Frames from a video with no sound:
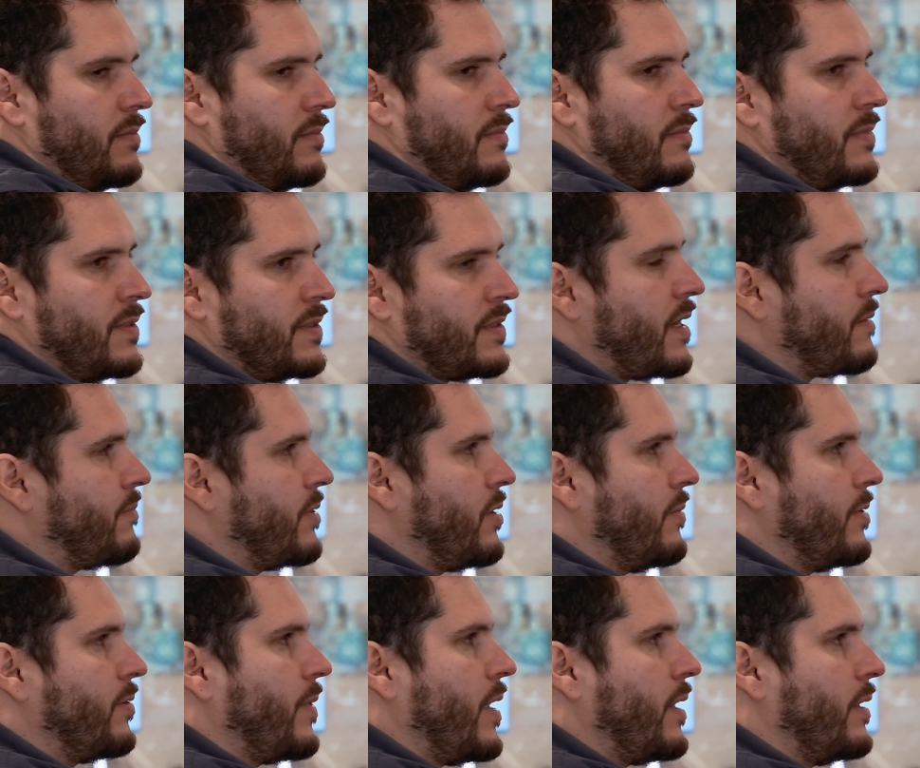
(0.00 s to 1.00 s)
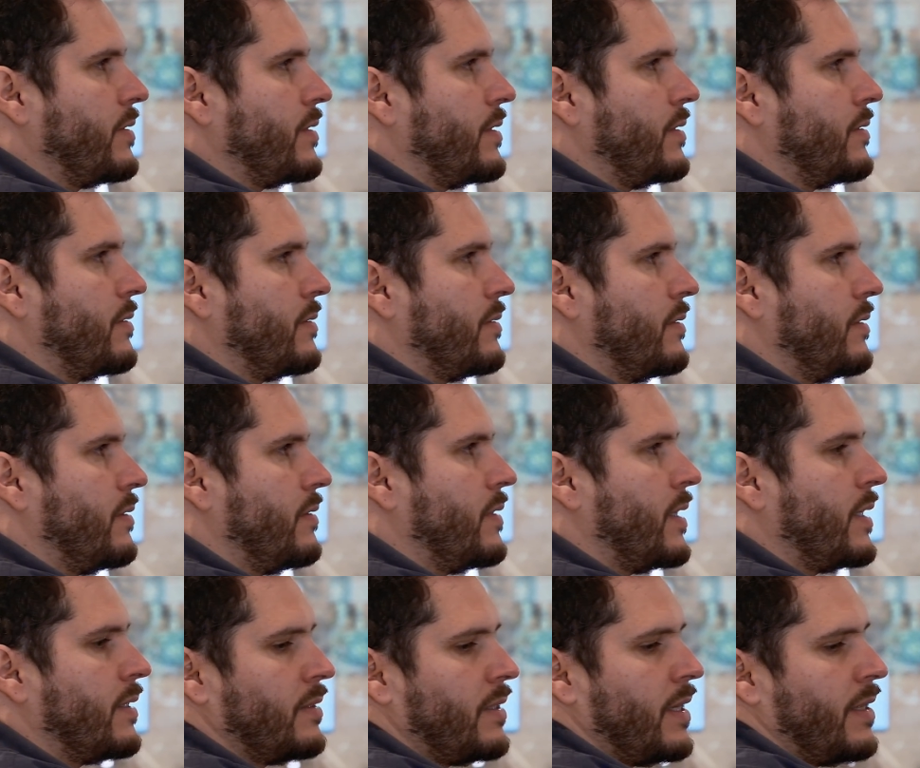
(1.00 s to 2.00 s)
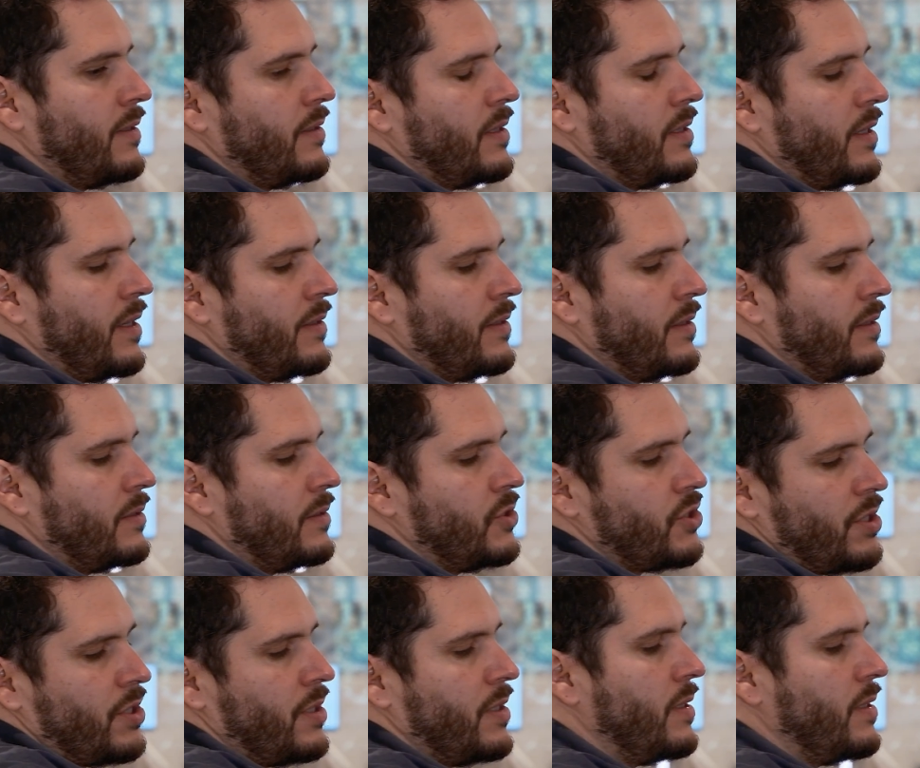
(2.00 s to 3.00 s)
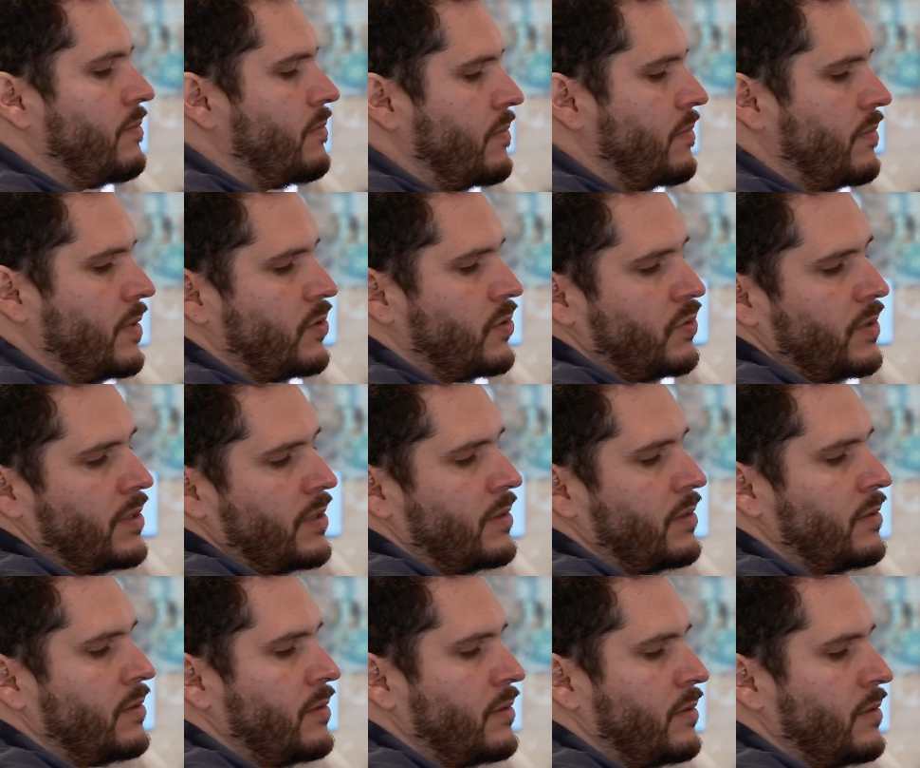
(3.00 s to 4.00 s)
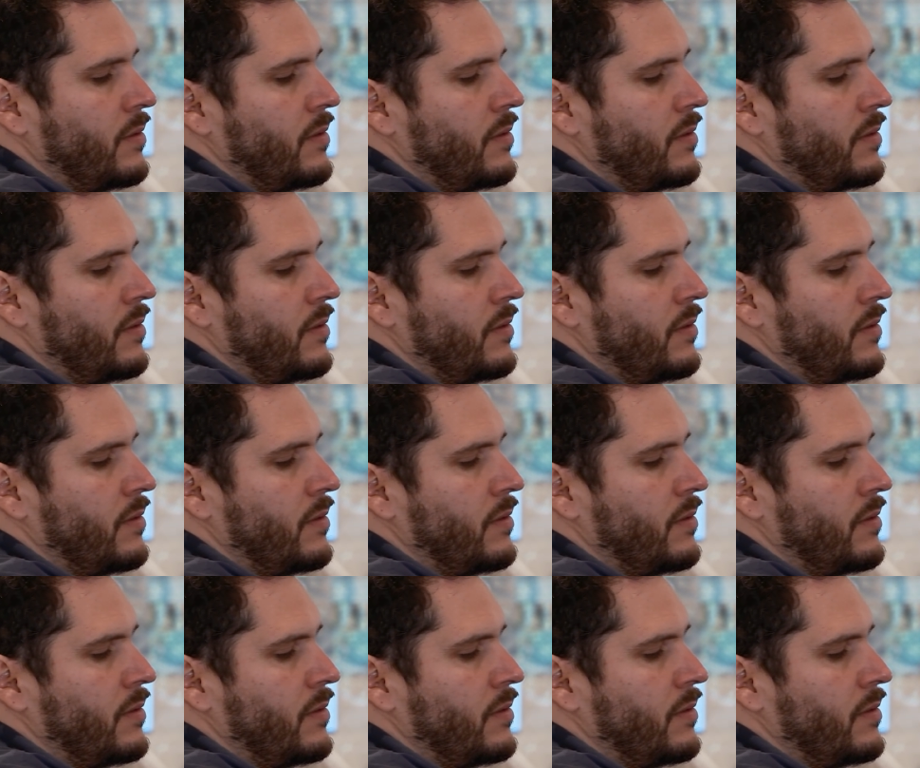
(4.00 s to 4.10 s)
start becoming reality, and the journey between